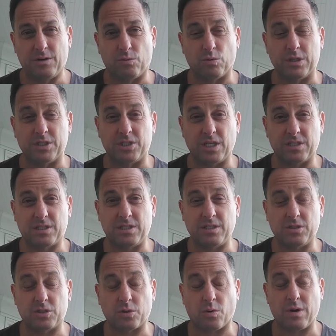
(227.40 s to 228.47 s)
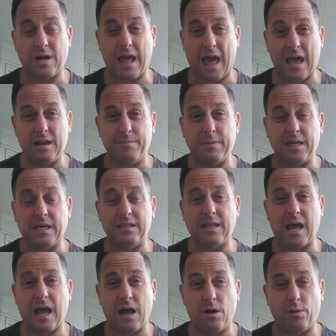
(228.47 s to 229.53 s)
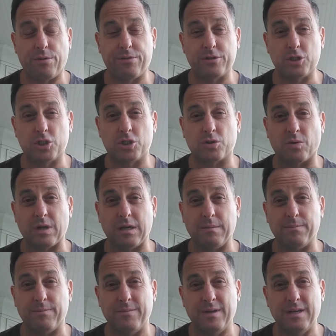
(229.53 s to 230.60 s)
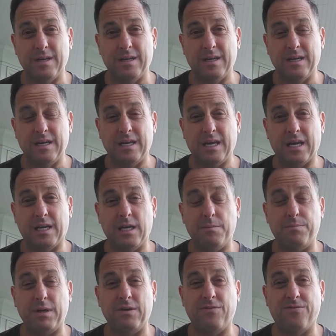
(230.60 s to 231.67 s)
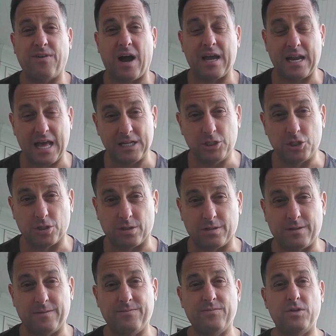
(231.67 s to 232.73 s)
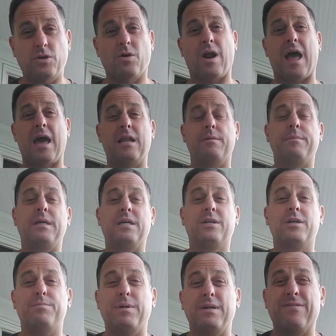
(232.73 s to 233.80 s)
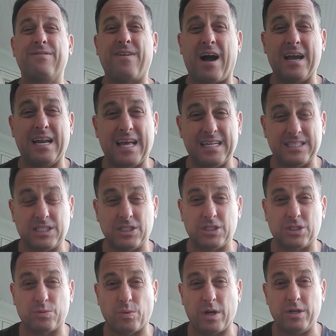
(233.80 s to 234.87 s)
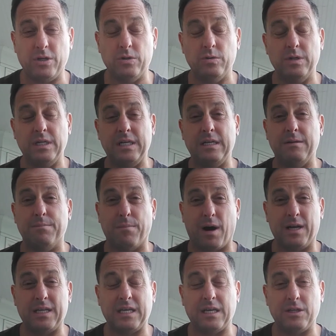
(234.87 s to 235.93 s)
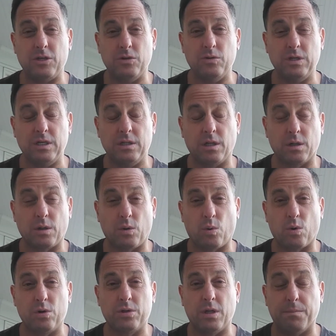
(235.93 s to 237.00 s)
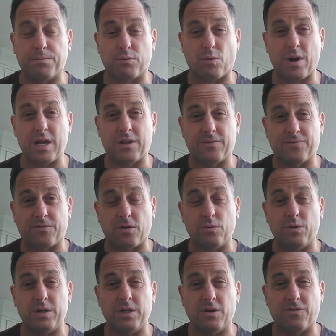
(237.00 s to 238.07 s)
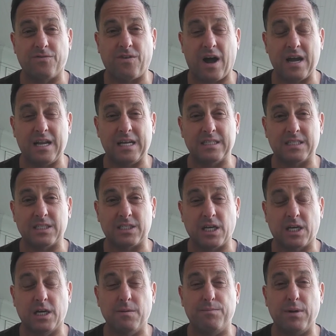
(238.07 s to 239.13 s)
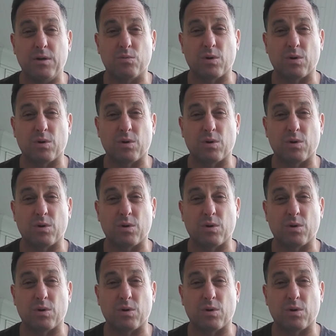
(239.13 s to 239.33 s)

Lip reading: resistance or an enemy in the health stream. It could be financial. Your enemy could be finances, where you need money and you need the Lord to break through in your finances. It could be